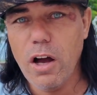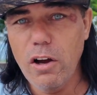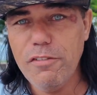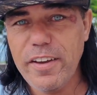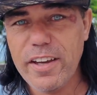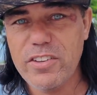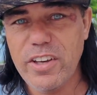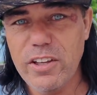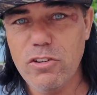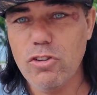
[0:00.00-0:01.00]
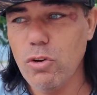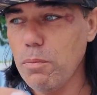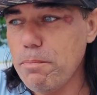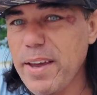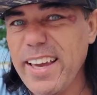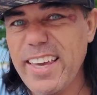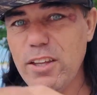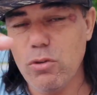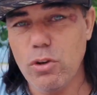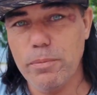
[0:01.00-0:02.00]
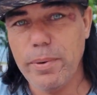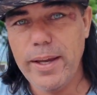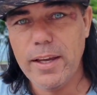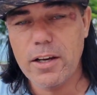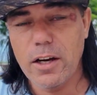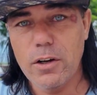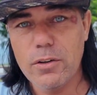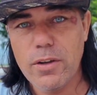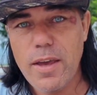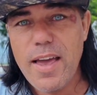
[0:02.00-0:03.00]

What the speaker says: off exchange, so back into your bank account,